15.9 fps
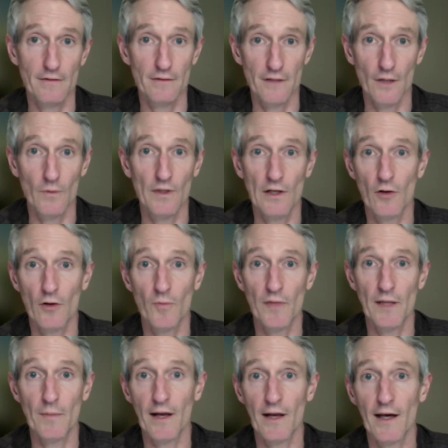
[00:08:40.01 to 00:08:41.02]
So we knock
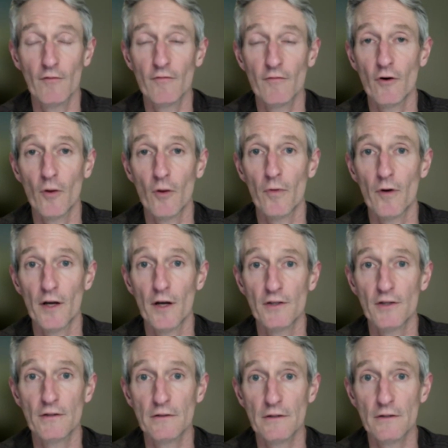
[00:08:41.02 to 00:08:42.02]
people out for
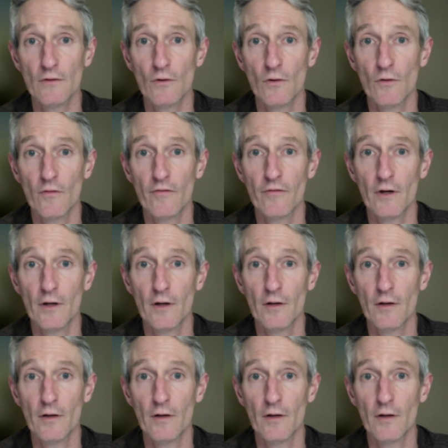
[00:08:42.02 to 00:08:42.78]
operations or for